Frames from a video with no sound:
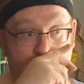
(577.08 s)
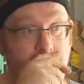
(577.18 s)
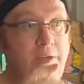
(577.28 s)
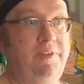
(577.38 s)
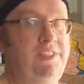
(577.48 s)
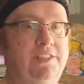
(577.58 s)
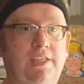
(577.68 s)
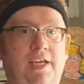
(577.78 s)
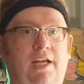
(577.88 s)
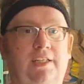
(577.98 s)
pigment is the
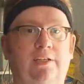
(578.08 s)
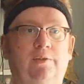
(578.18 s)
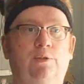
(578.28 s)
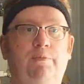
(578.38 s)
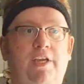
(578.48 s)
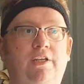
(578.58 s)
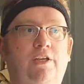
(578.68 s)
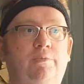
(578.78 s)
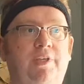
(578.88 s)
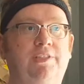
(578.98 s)
color. The
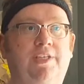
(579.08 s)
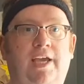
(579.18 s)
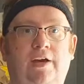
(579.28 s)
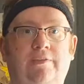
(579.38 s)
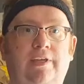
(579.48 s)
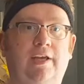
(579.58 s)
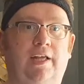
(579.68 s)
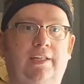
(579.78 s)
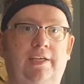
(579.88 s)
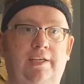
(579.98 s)
medium is how the
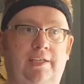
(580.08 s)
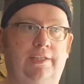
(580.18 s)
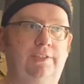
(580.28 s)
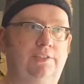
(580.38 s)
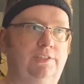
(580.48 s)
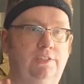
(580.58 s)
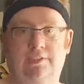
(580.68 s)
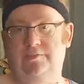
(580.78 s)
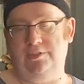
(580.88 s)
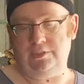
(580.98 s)
color is
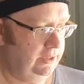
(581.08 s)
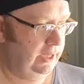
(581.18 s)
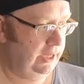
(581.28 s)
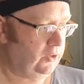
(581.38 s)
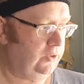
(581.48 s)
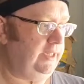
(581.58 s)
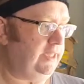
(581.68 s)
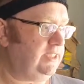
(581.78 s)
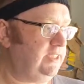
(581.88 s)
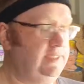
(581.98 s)
delivered.
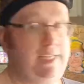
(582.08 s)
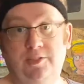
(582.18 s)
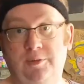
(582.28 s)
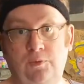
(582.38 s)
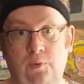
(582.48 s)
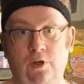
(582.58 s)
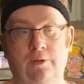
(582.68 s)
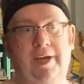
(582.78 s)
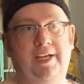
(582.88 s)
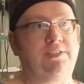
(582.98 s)
Acrylics tend to be
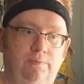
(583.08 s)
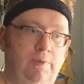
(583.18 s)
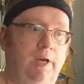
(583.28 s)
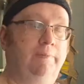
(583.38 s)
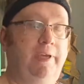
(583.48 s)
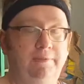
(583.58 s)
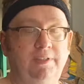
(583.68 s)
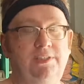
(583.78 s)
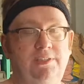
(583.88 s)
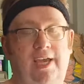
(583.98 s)
water-based, uh,
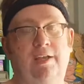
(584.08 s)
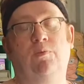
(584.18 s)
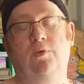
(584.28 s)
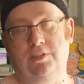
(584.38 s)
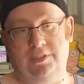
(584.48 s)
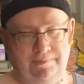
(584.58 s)
pigment and water.